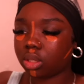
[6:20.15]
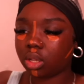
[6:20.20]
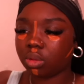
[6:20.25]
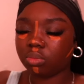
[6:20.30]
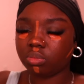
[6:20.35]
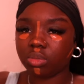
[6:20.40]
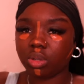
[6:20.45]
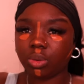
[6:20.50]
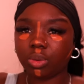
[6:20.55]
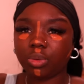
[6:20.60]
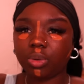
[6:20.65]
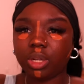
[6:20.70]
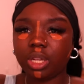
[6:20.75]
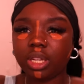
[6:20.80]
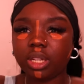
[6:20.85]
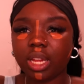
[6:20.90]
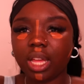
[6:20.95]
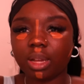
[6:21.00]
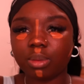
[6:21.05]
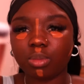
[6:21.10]
So we would
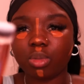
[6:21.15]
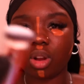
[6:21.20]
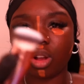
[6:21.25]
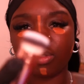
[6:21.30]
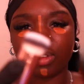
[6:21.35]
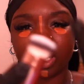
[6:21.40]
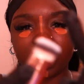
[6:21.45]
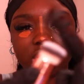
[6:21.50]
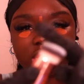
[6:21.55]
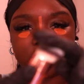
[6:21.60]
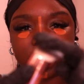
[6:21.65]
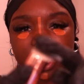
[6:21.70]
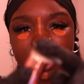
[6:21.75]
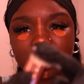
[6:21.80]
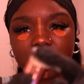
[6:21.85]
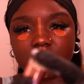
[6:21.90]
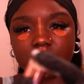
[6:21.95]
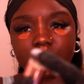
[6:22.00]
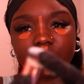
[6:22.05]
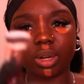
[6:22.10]
need like more of like a
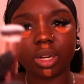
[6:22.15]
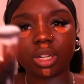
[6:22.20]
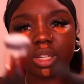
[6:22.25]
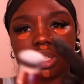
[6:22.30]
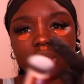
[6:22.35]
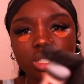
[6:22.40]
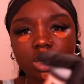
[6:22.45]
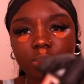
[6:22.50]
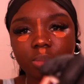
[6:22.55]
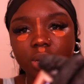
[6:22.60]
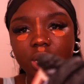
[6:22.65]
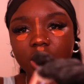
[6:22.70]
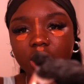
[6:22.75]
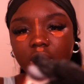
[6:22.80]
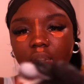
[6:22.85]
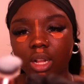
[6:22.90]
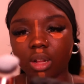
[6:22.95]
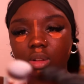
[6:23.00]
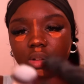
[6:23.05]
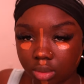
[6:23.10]
dense brush to blend
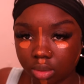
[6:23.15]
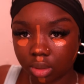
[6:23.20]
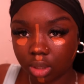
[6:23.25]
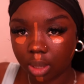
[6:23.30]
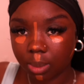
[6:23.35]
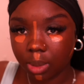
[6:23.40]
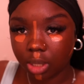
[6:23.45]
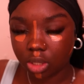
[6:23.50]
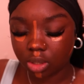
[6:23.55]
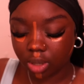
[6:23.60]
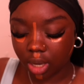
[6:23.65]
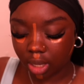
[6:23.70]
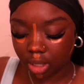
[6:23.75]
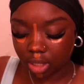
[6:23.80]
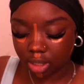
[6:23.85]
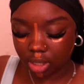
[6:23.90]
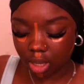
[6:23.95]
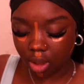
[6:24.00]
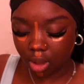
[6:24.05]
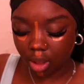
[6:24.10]
it out. Let me drag
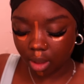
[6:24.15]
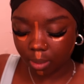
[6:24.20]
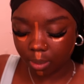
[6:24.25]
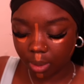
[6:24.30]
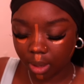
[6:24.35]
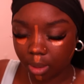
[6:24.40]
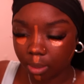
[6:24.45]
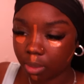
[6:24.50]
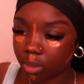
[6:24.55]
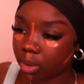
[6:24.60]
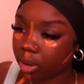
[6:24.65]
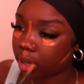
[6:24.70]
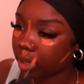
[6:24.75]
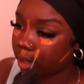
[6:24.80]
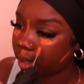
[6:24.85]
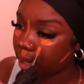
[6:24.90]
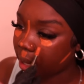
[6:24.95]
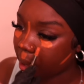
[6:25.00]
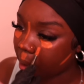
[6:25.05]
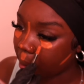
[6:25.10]
this out a bit more
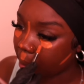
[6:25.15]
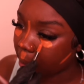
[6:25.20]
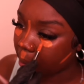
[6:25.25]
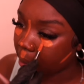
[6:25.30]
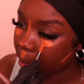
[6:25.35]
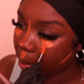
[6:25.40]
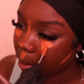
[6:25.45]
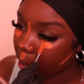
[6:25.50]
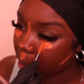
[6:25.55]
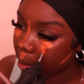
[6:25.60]
down.